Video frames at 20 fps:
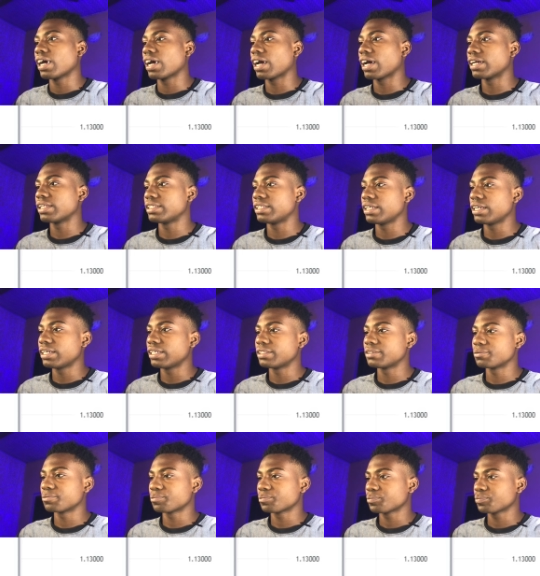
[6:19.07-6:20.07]
and
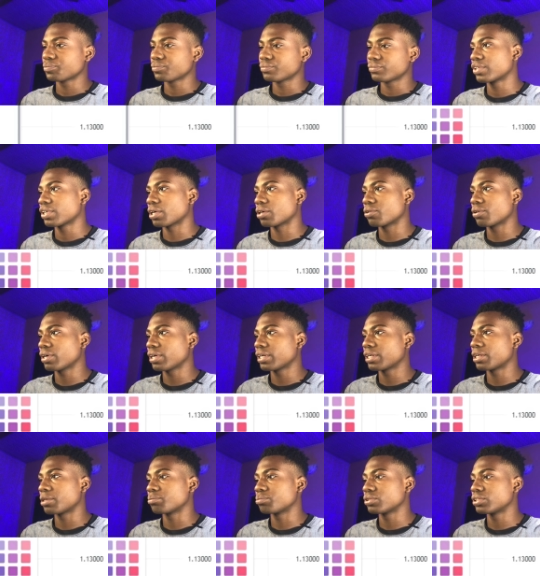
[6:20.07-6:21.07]
then you can go
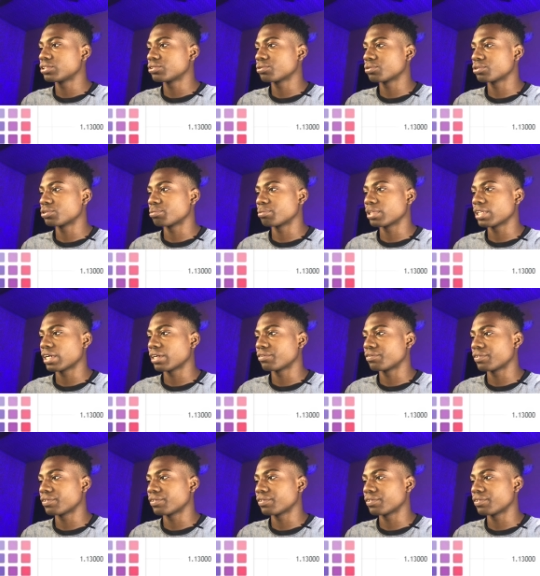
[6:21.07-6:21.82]
ahead and put this one to be like